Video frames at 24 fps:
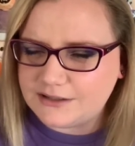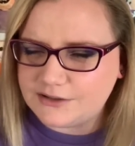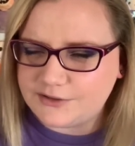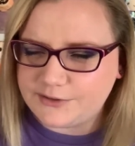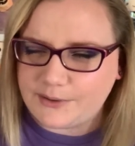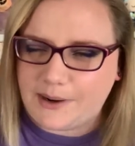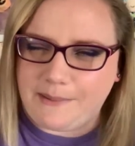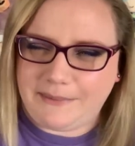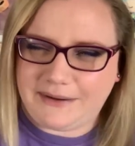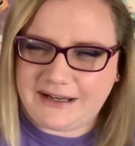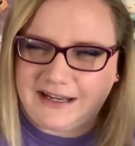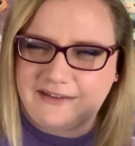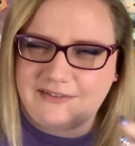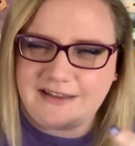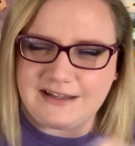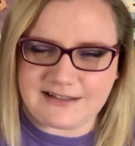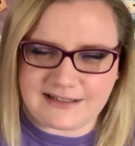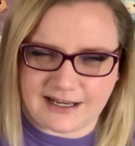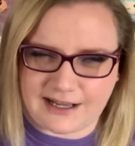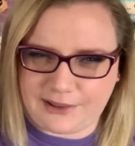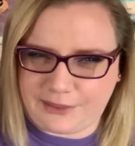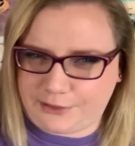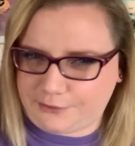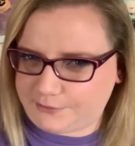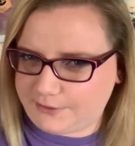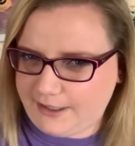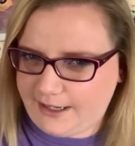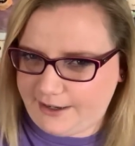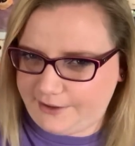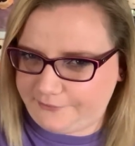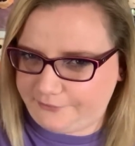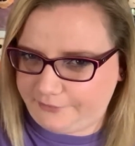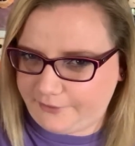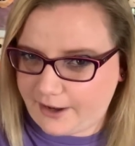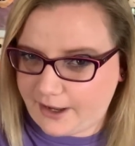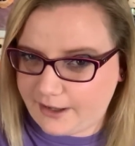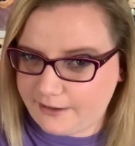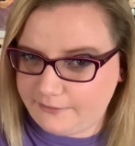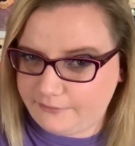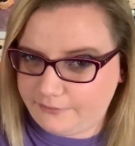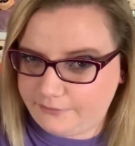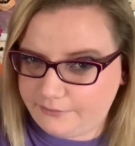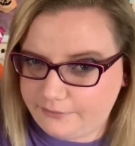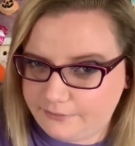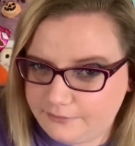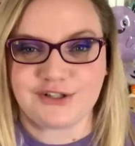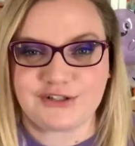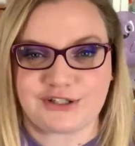So I'm gonna give these like a 3 out of 5.
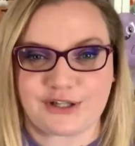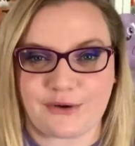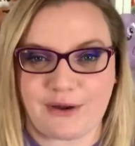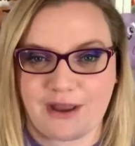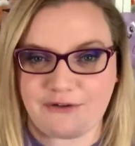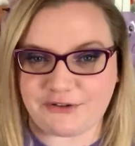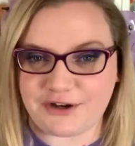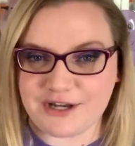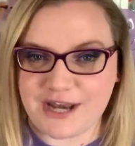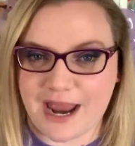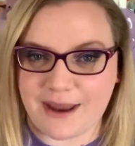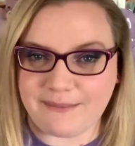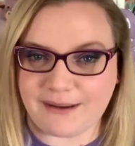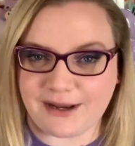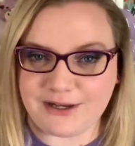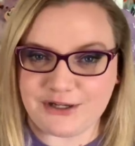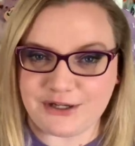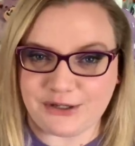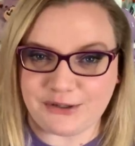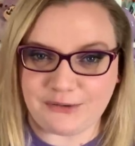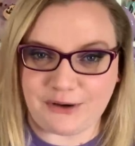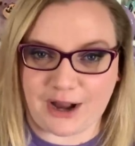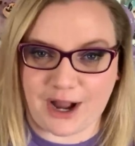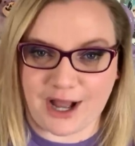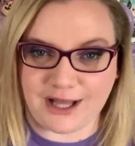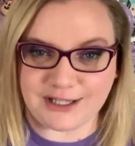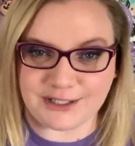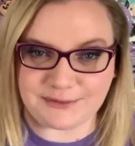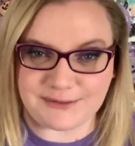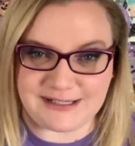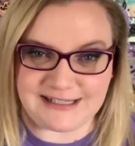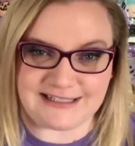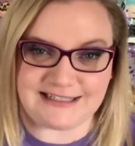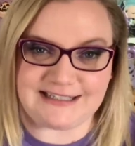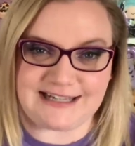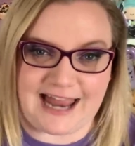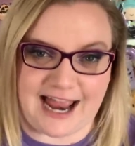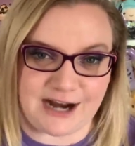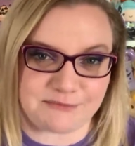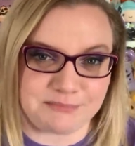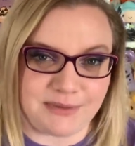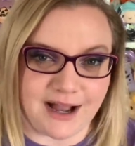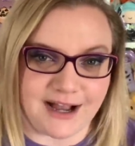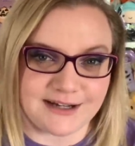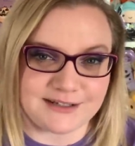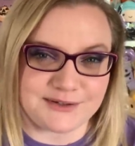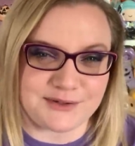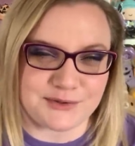So every time I do a Halloween snack
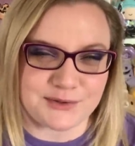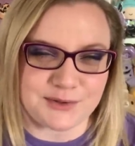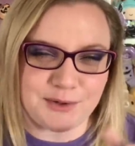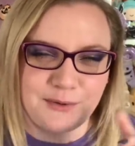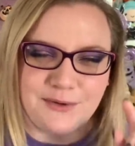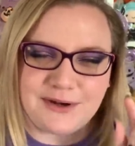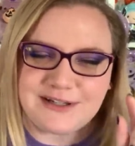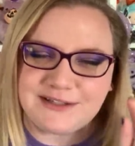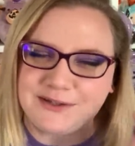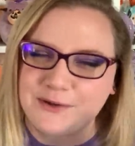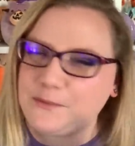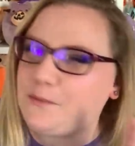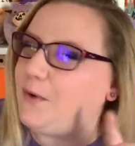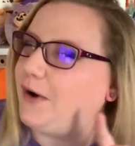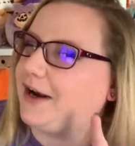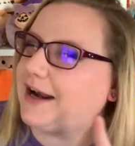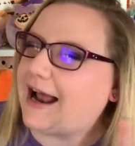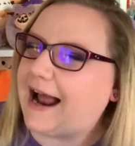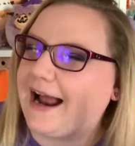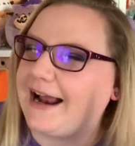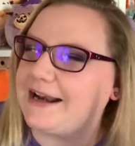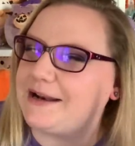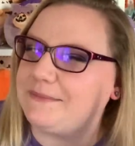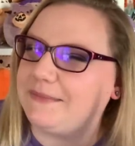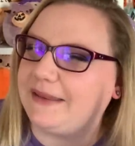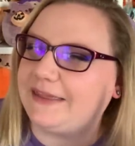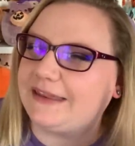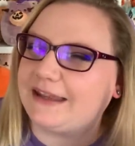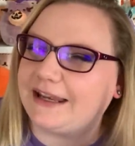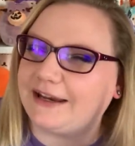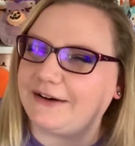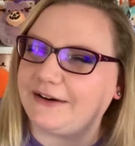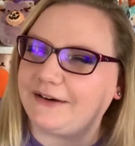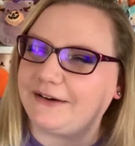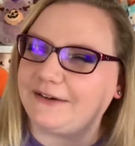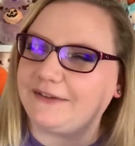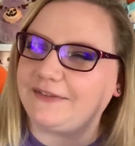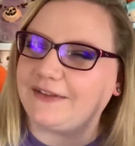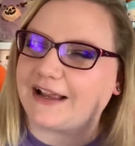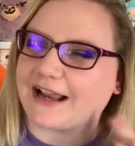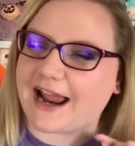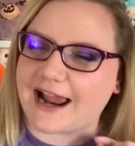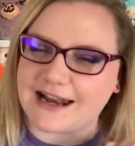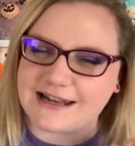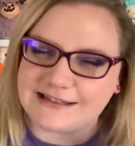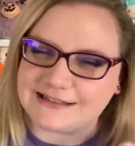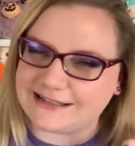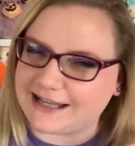box, there's always the one item in there that
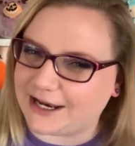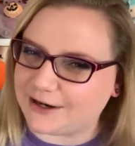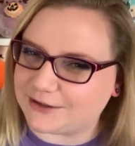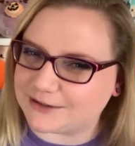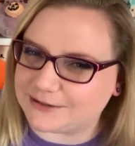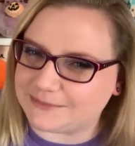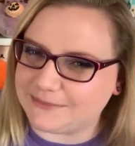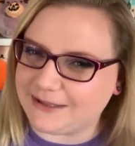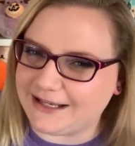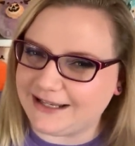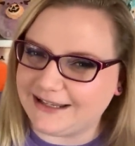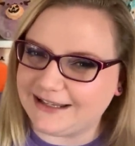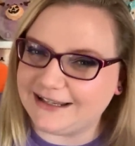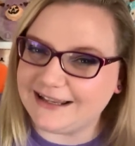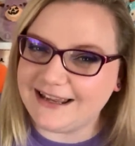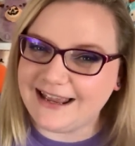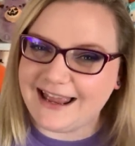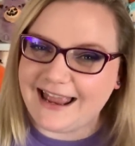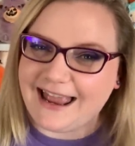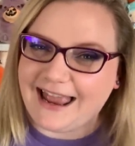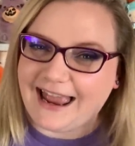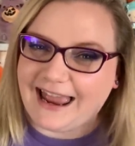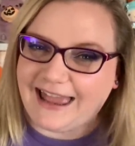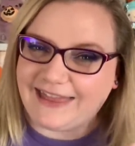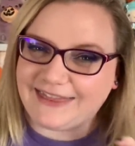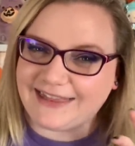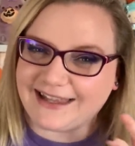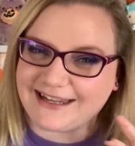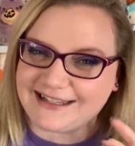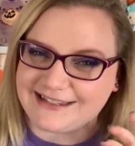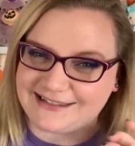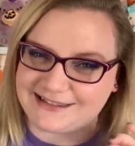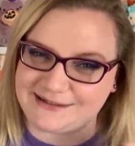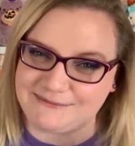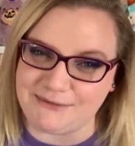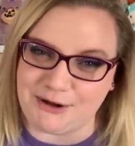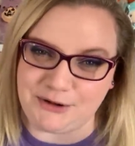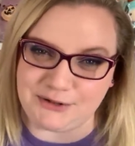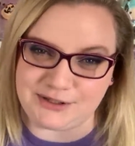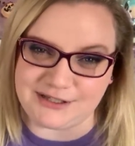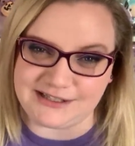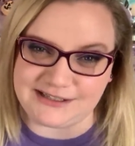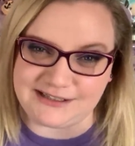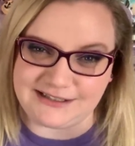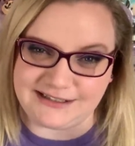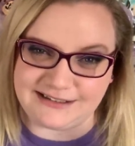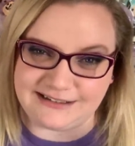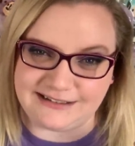kind of scares me and that is the
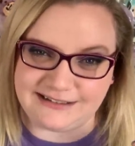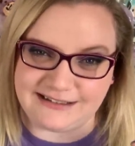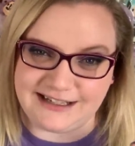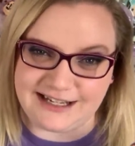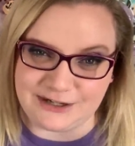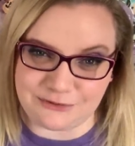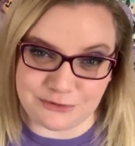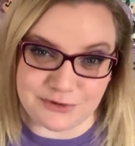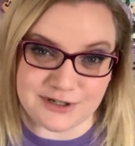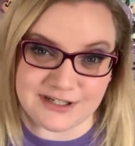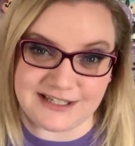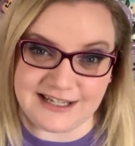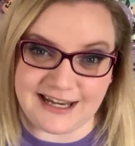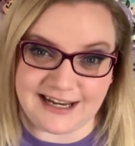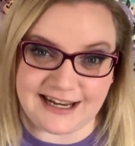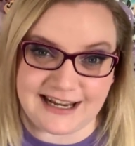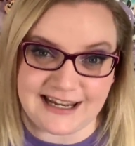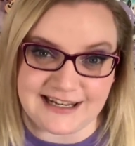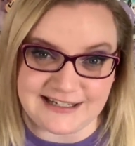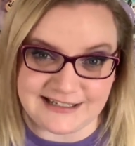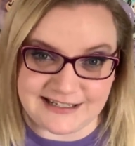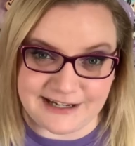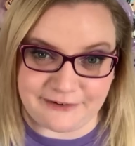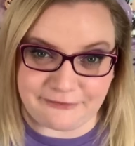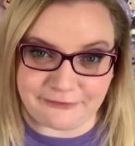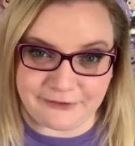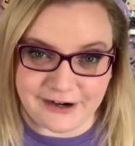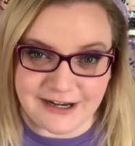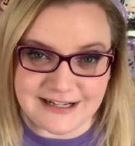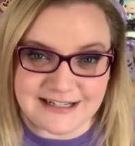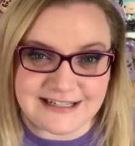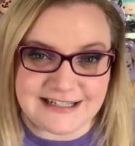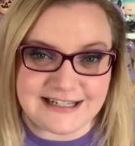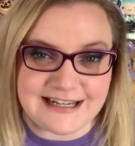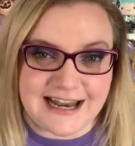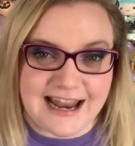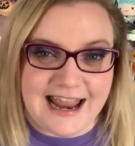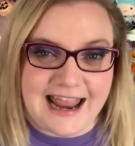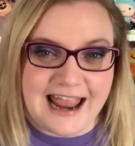most interesting and different.